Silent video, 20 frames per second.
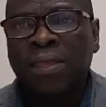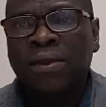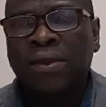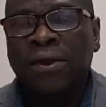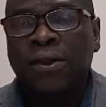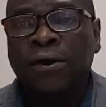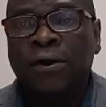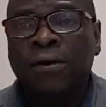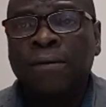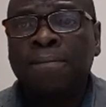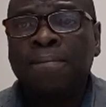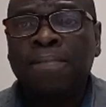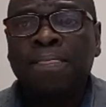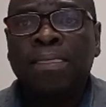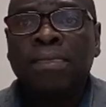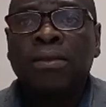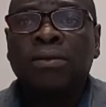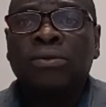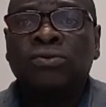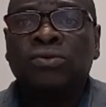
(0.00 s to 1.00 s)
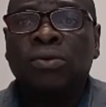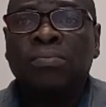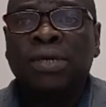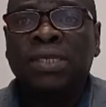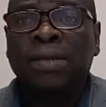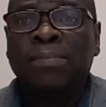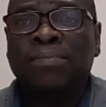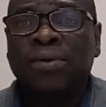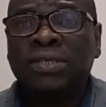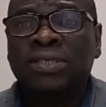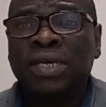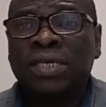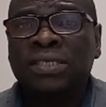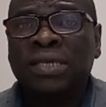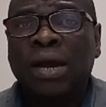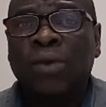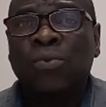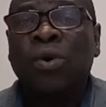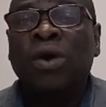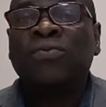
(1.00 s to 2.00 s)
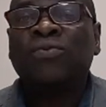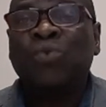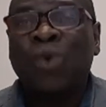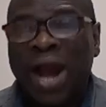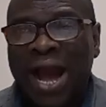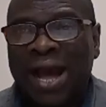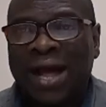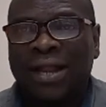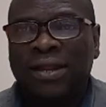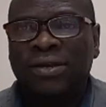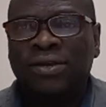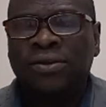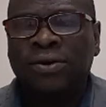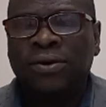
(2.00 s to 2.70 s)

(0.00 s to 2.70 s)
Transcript: to make the process worthwhile,